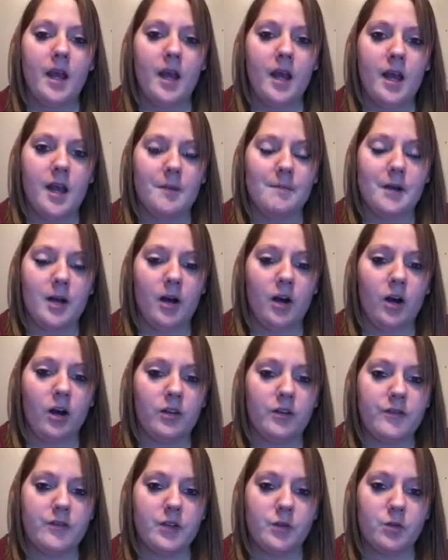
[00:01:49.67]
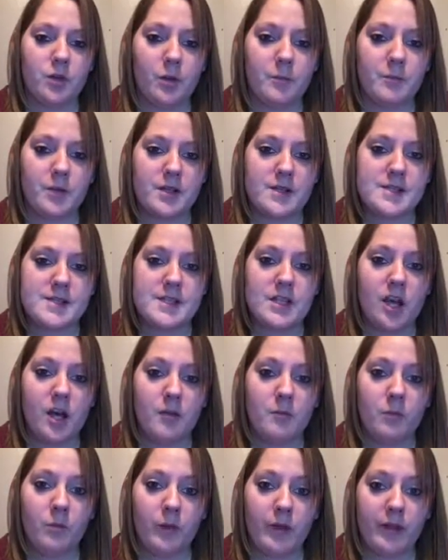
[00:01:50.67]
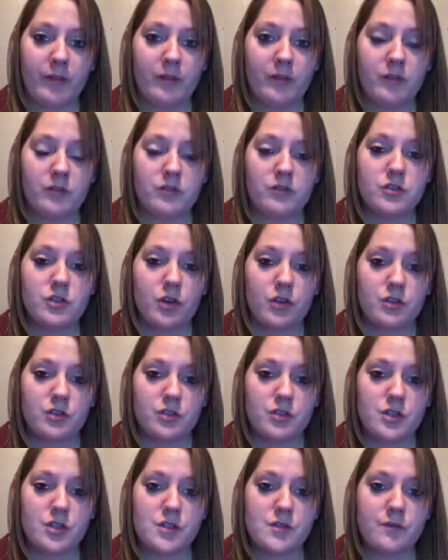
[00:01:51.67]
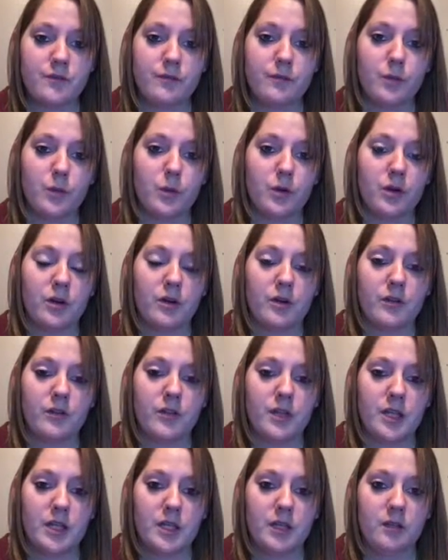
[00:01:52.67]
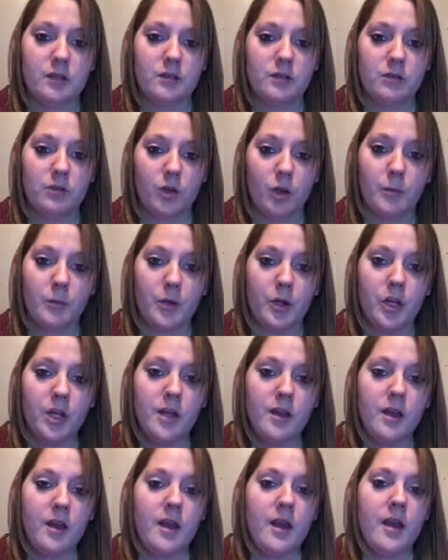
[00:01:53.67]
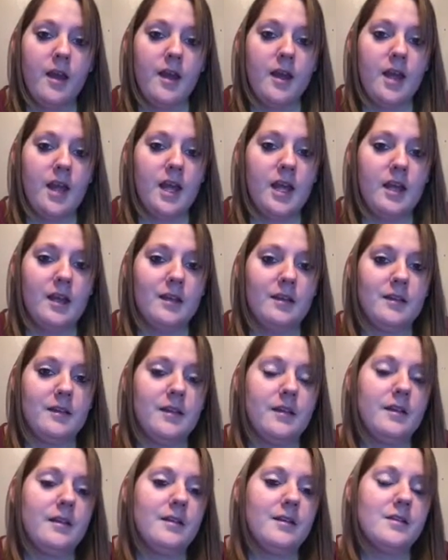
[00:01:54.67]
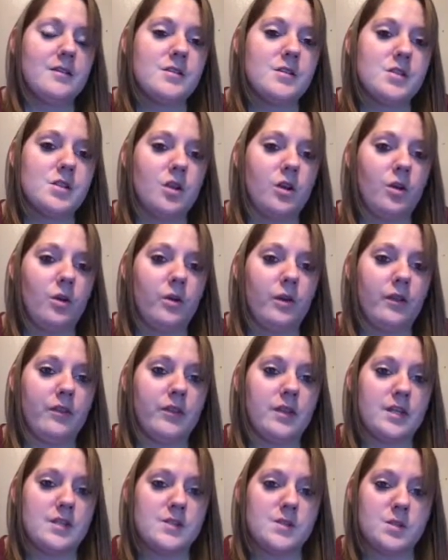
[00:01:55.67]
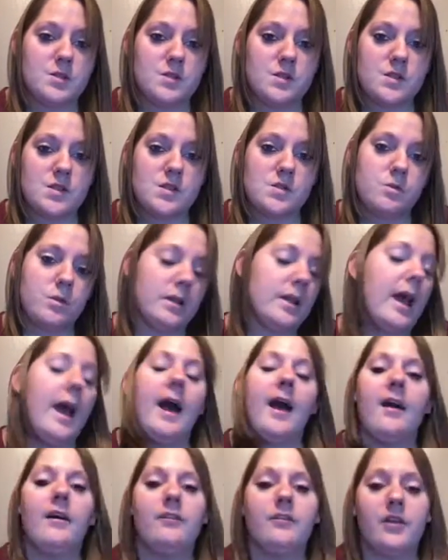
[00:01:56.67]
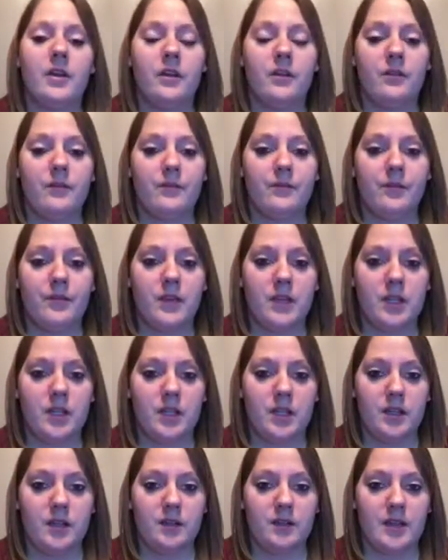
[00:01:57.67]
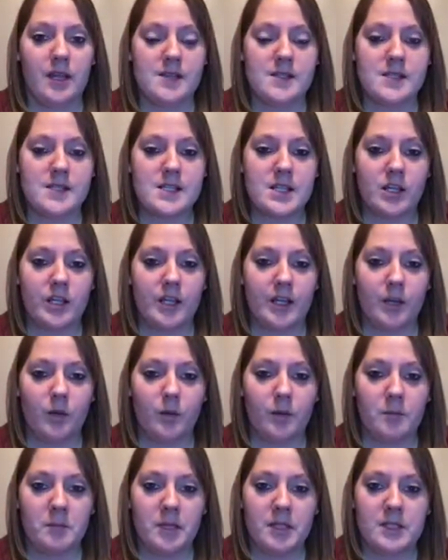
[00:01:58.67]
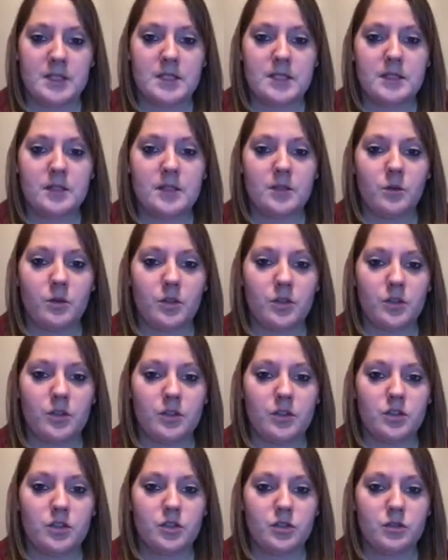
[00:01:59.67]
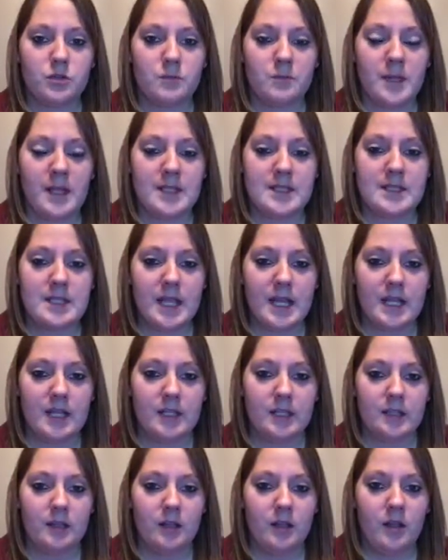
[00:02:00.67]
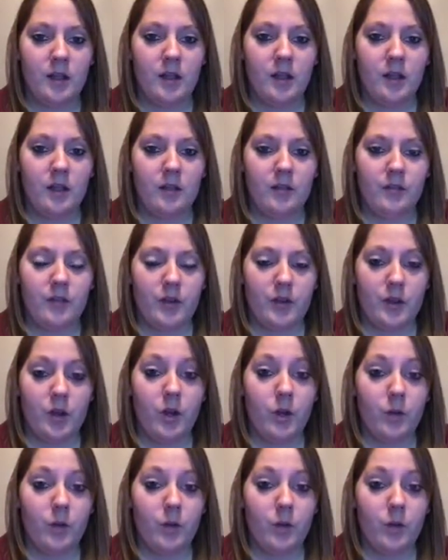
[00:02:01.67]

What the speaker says: All of the Chromebooks come with chargers for the Chromebook, so the students would have the necessary equipment in order to maintain their